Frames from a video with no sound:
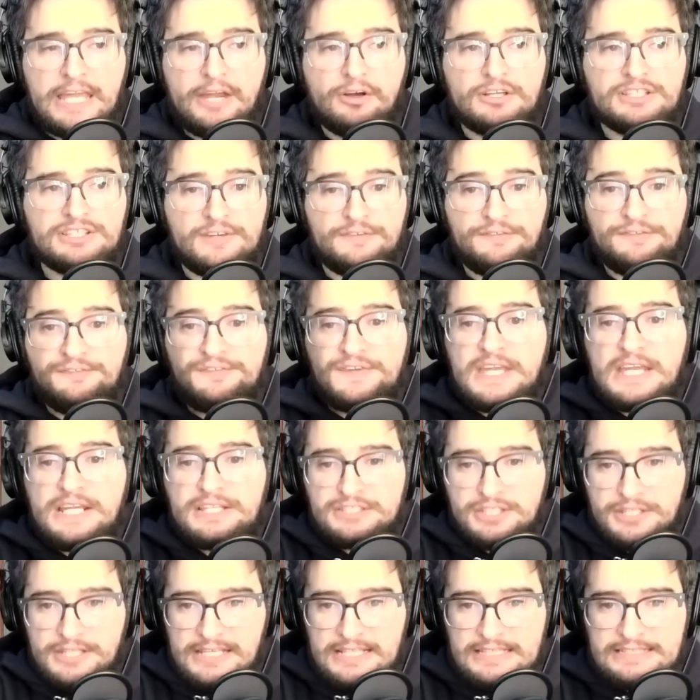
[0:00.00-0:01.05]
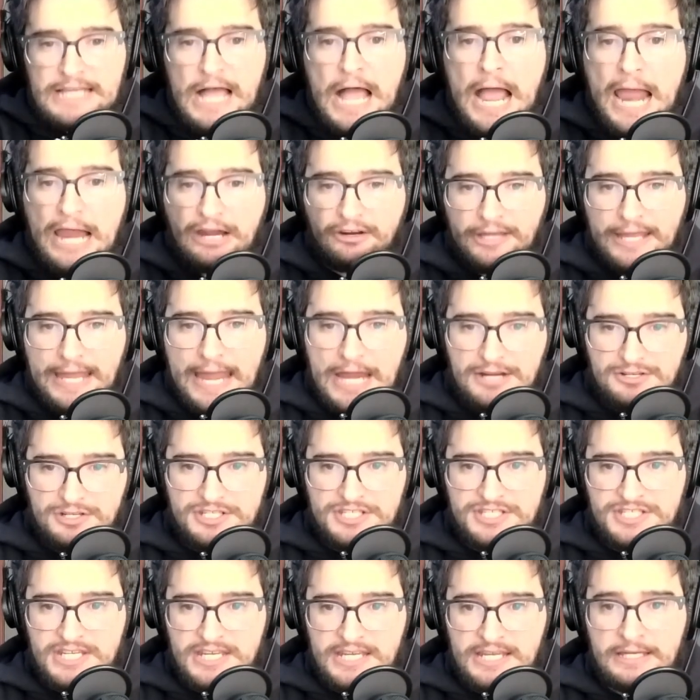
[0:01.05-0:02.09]
is the feed to the entire
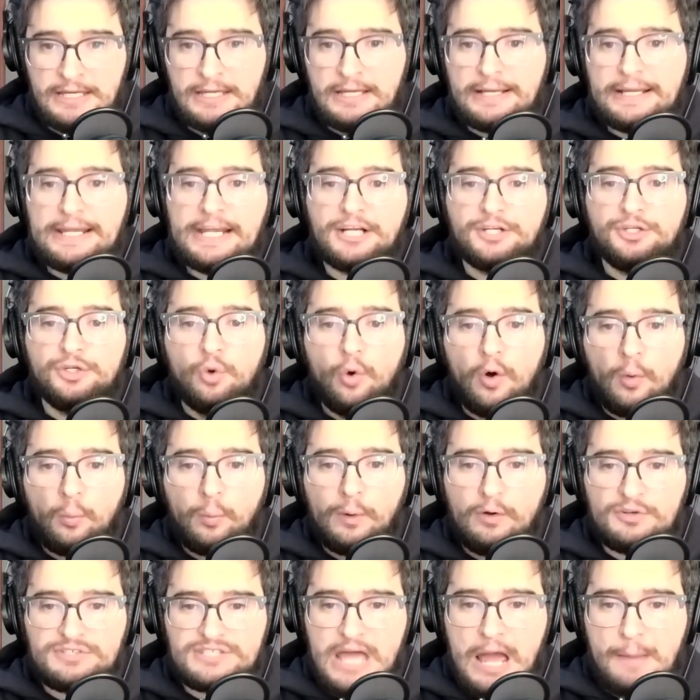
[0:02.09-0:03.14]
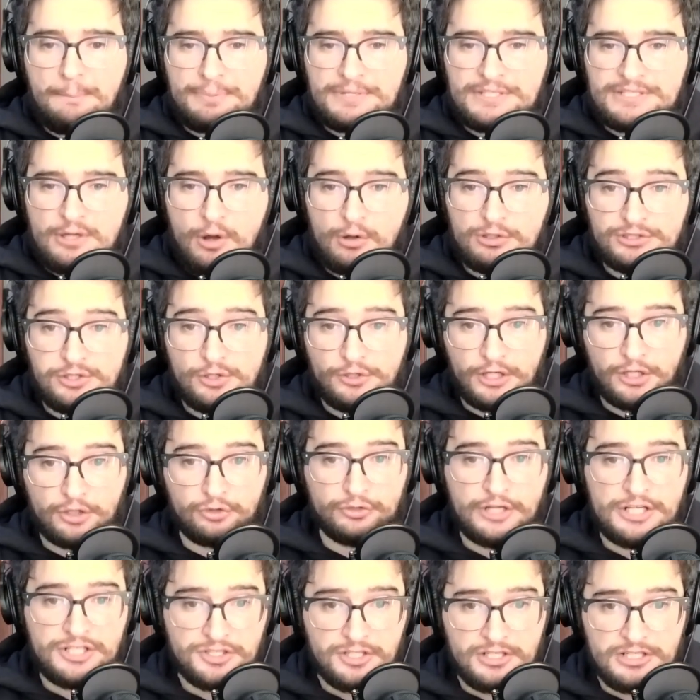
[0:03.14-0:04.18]
agency. Ignore Will's episodes. Look at
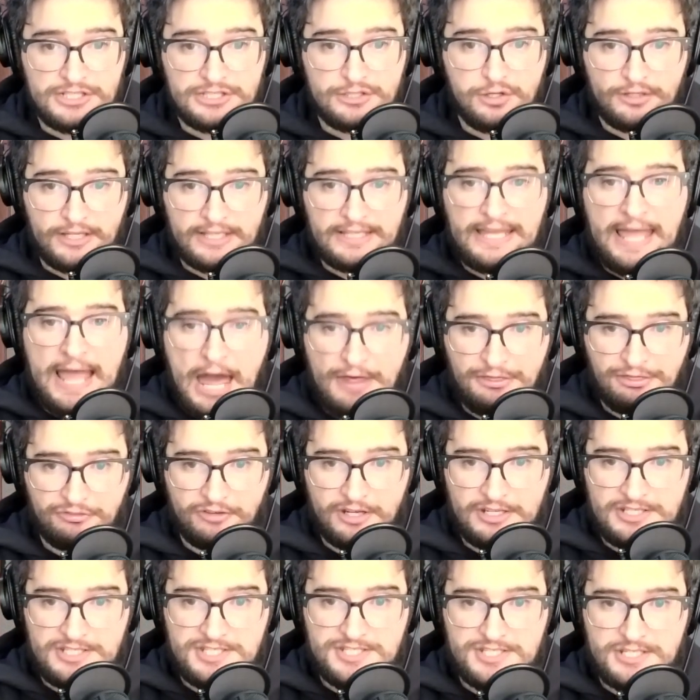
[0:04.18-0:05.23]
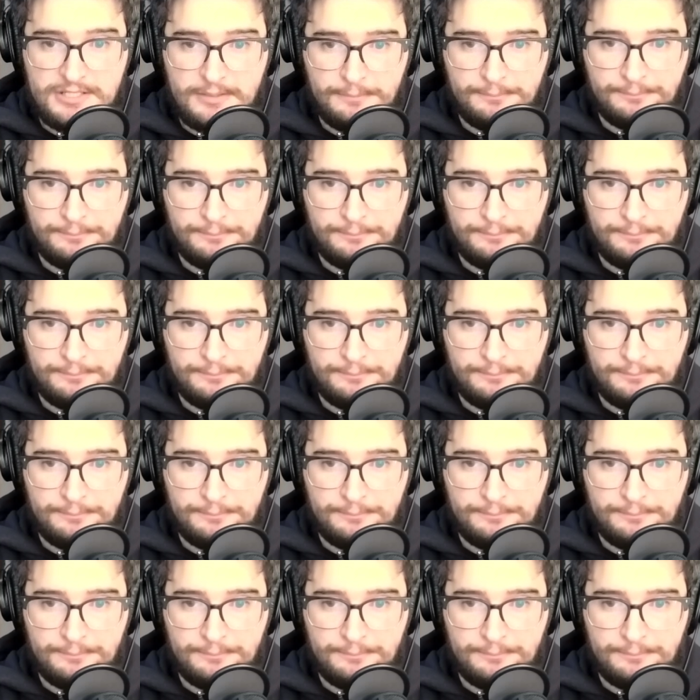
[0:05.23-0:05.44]
Christian's. Look at Catherine's.